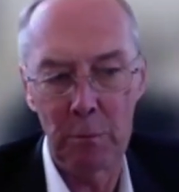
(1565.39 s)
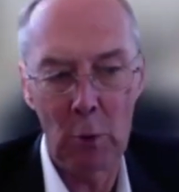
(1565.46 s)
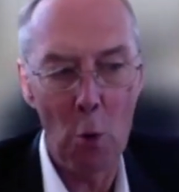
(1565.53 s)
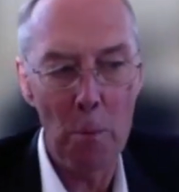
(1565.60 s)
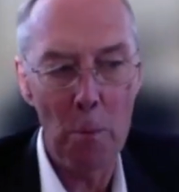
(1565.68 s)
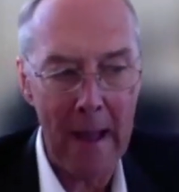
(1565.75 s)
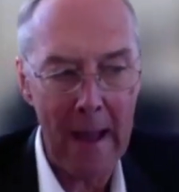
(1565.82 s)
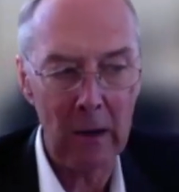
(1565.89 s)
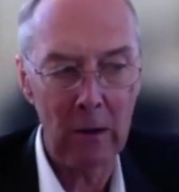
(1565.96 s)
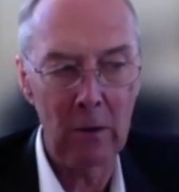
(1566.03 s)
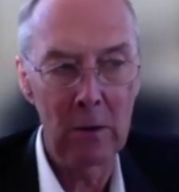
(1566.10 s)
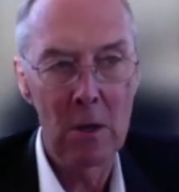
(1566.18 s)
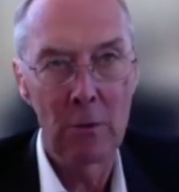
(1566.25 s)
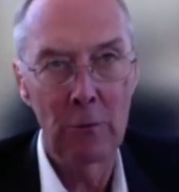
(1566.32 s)
go back
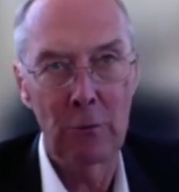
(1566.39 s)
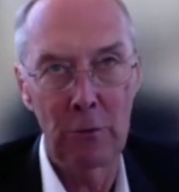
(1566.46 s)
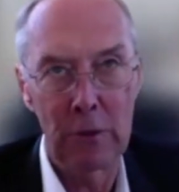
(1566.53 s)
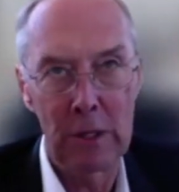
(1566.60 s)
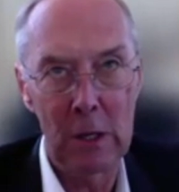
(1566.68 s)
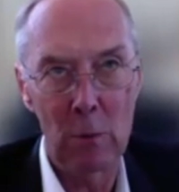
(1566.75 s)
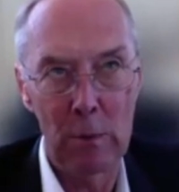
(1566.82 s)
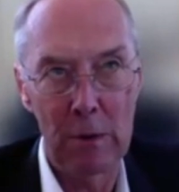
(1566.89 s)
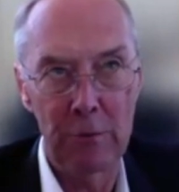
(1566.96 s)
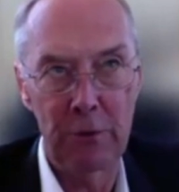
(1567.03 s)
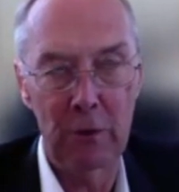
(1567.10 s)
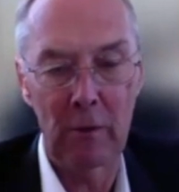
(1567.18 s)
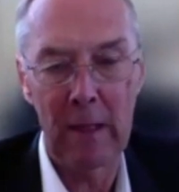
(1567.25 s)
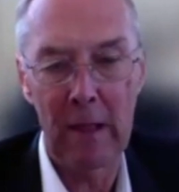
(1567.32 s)
to the
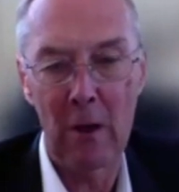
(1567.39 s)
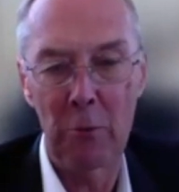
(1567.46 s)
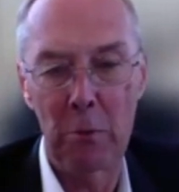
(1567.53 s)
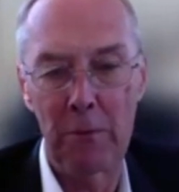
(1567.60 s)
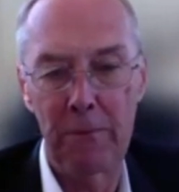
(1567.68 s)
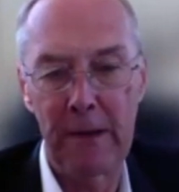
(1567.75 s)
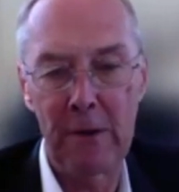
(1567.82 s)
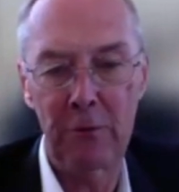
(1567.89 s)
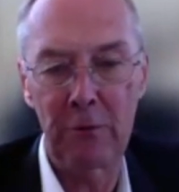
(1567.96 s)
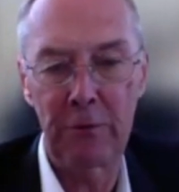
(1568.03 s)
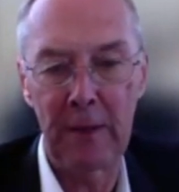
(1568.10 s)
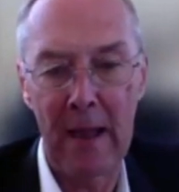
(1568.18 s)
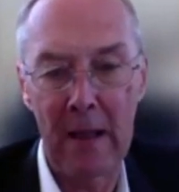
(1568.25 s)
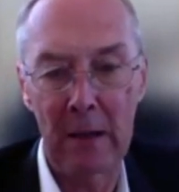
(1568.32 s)
original Health Professions
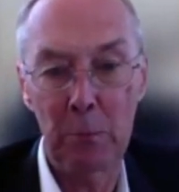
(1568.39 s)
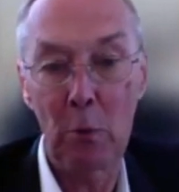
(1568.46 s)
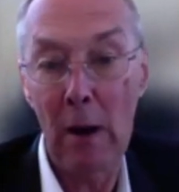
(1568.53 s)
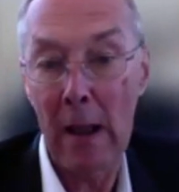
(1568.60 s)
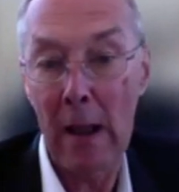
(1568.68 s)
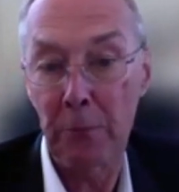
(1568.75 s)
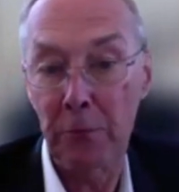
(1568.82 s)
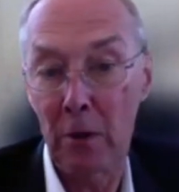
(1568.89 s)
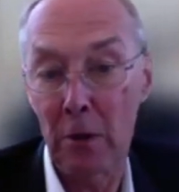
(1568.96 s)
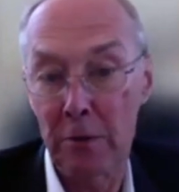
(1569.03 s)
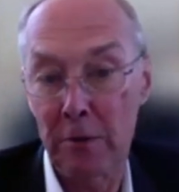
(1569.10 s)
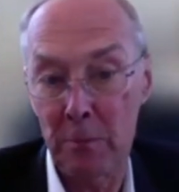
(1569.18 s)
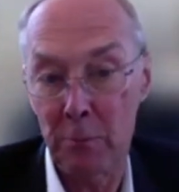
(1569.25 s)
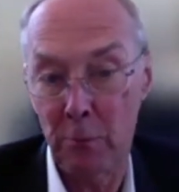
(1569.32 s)
Act, perhaps on a
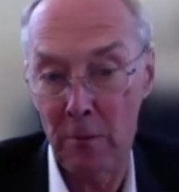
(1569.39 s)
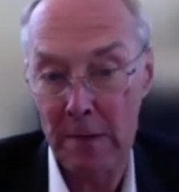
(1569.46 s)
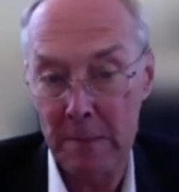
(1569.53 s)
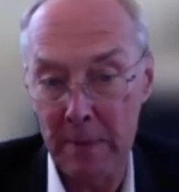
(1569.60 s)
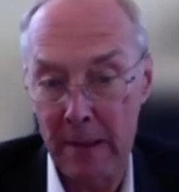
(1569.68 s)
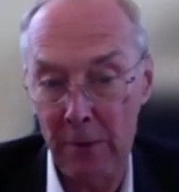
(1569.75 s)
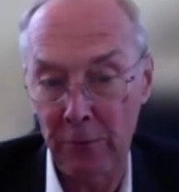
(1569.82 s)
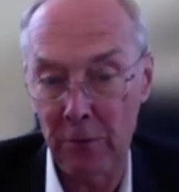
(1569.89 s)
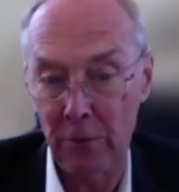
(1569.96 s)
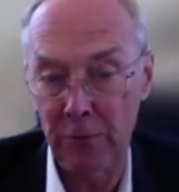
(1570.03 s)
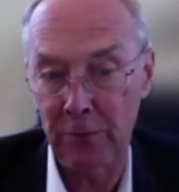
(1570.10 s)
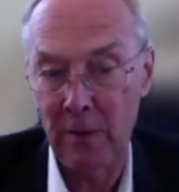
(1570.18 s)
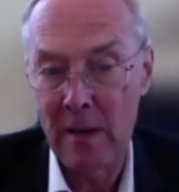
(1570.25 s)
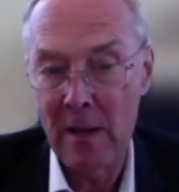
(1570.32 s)
temporary
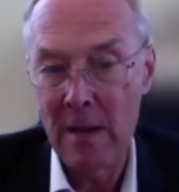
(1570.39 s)
basis,